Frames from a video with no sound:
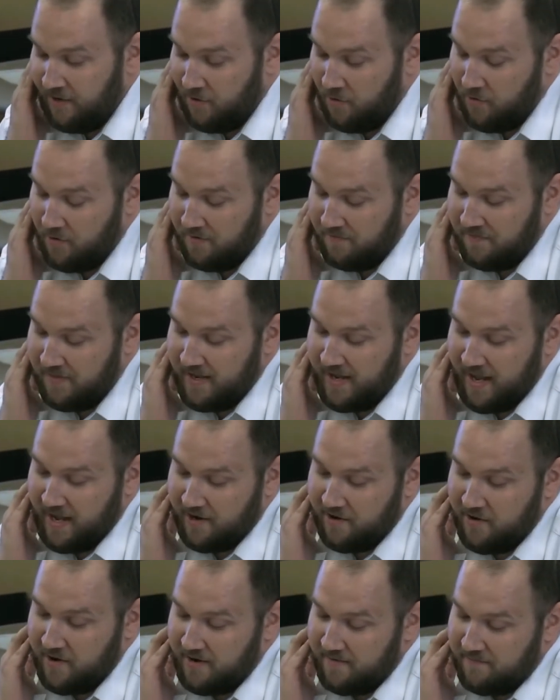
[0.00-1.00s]
Or if they
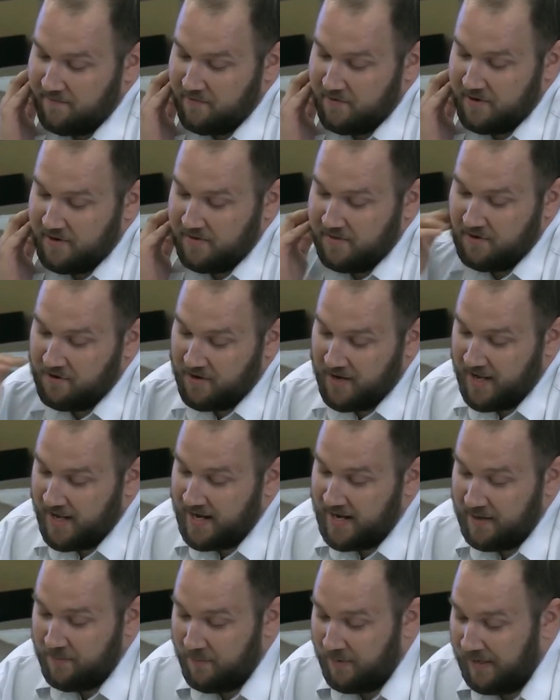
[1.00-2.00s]
got caught for it, their
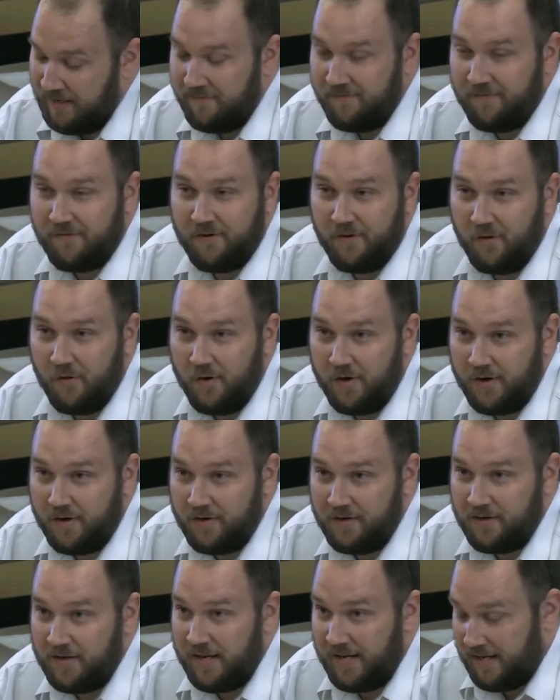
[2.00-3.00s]
dad had money for a
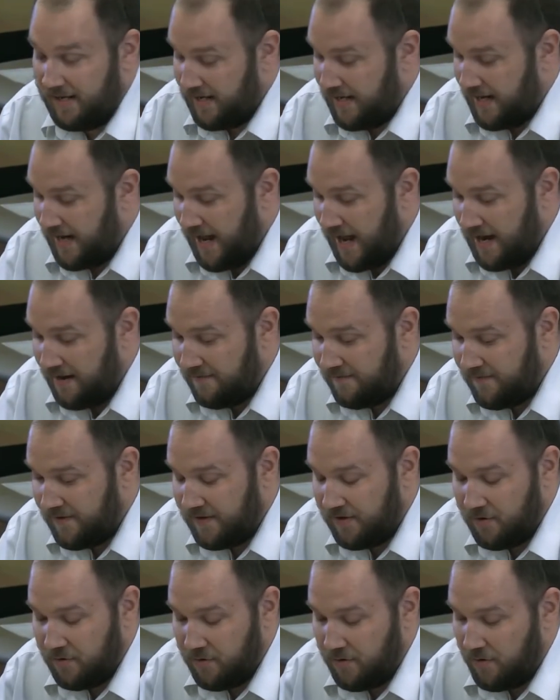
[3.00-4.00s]
lawyer and they could get out of
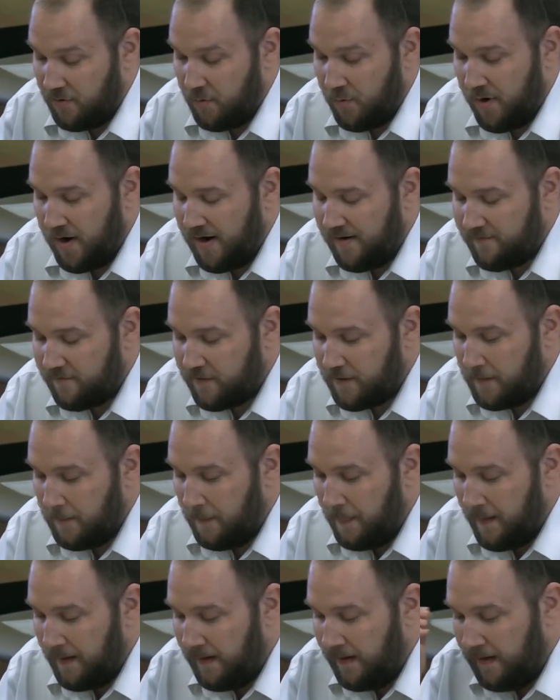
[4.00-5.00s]
it or whatever.
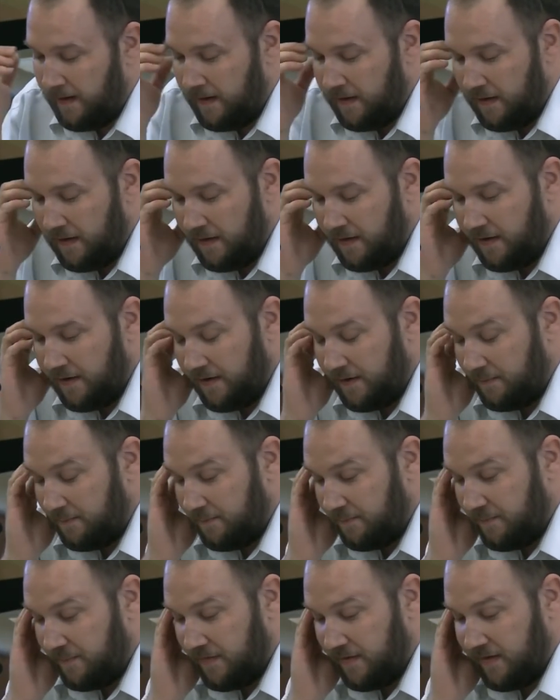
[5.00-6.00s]

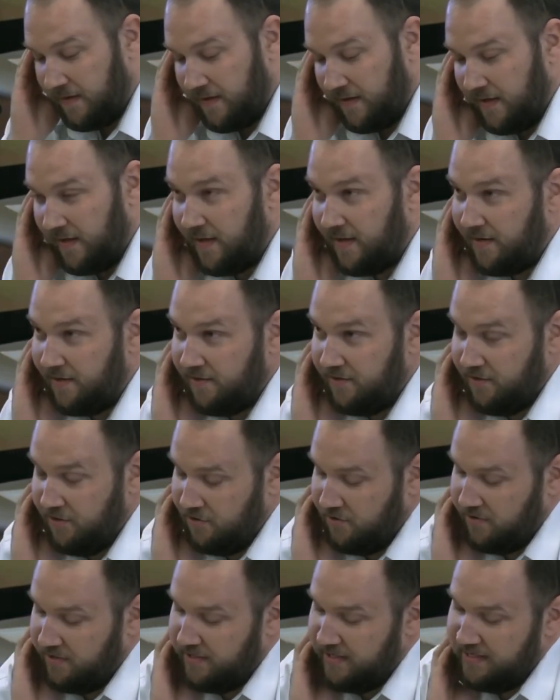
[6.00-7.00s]

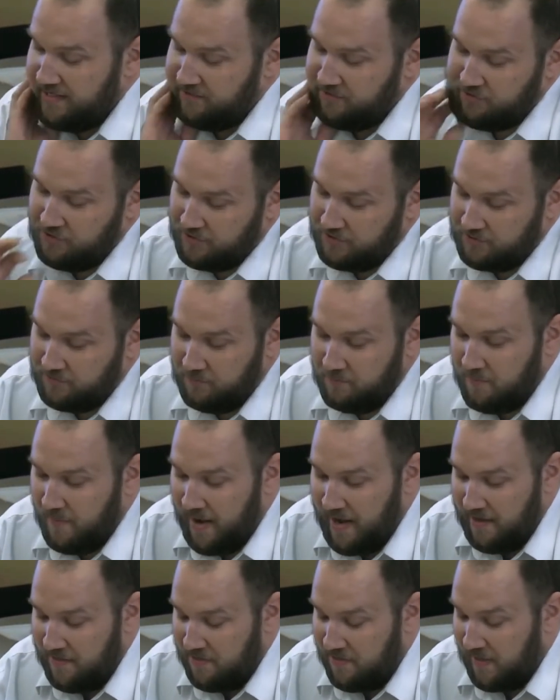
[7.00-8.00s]
I guess just
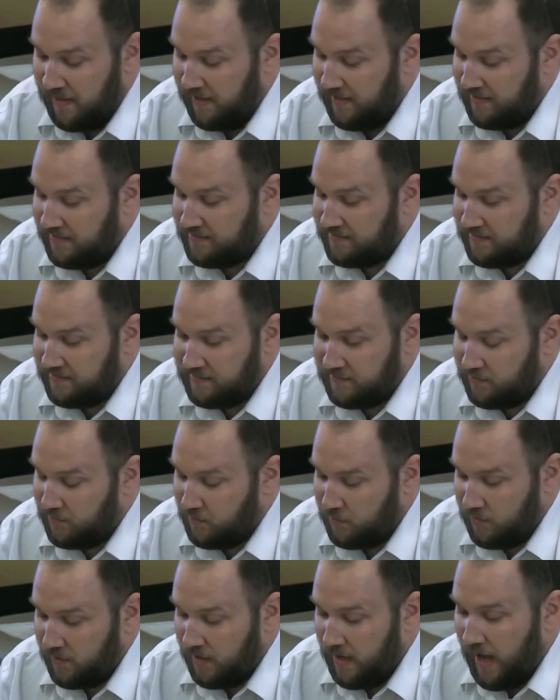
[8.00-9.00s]
my thing is
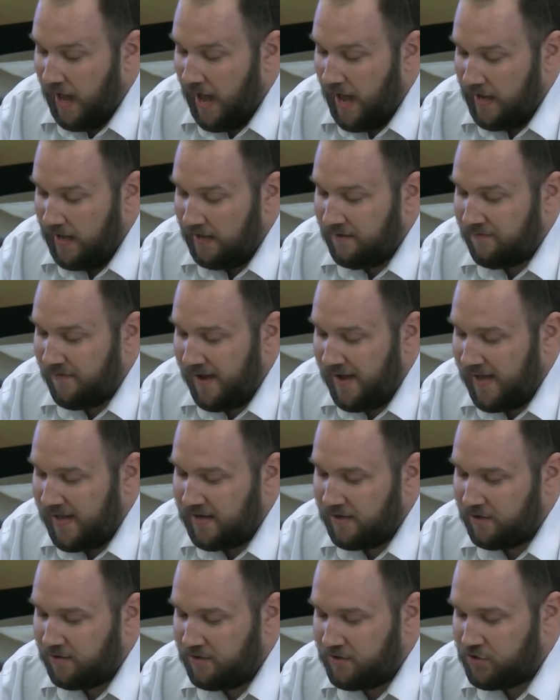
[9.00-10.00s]
if I
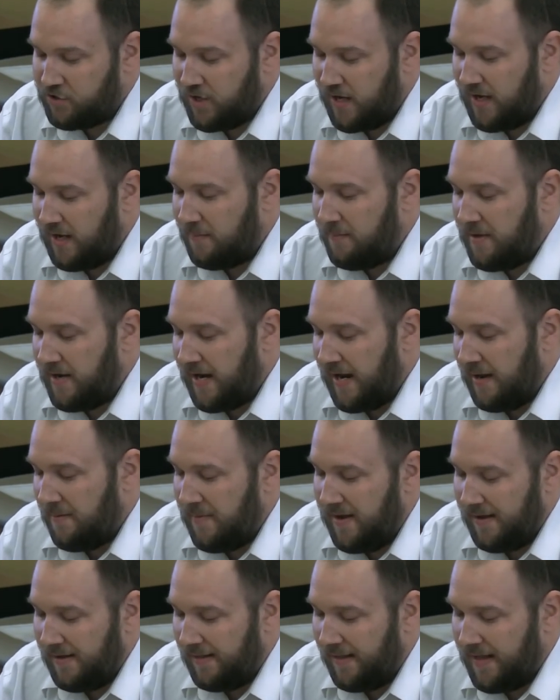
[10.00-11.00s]
had a good job and I
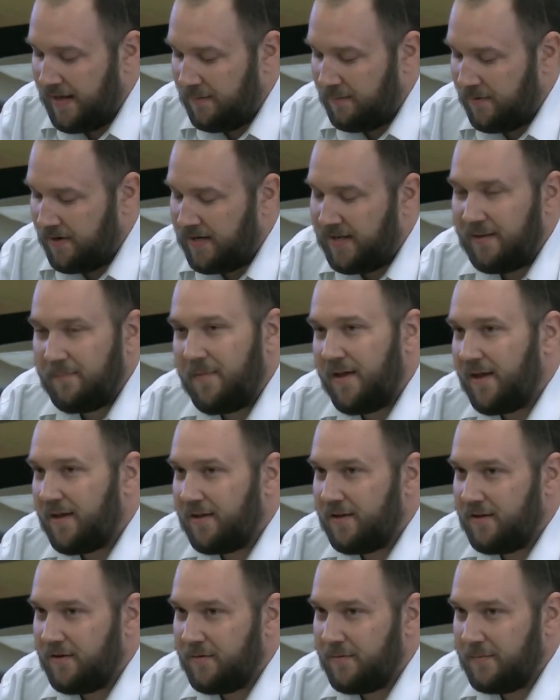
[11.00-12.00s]
make a lot of money, I'm
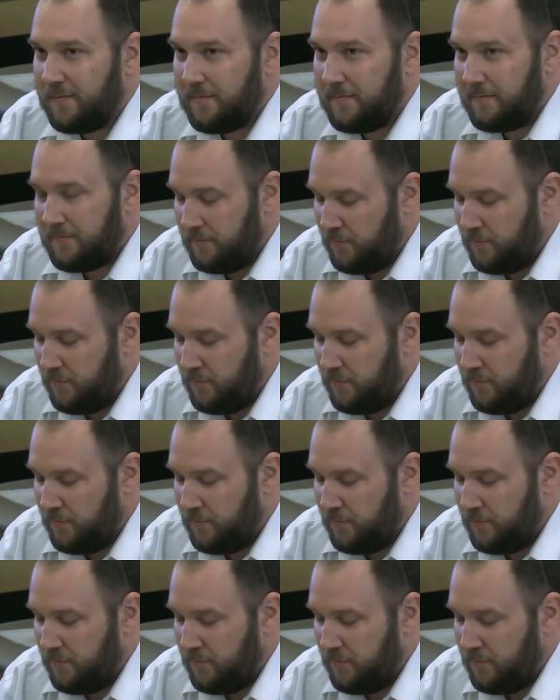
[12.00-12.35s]
not gonna